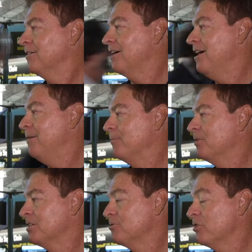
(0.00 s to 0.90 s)
um,
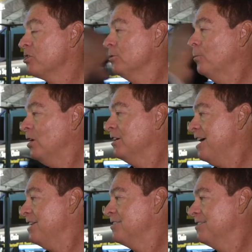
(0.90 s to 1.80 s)
traditional
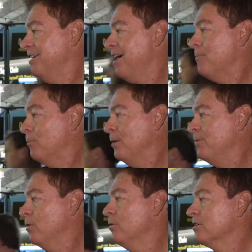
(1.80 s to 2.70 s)
broadcast on-prem
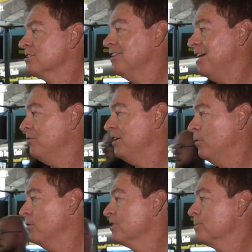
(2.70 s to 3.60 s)
networks, cloud
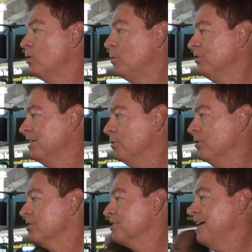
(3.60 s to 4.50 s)
networks, mobile networks,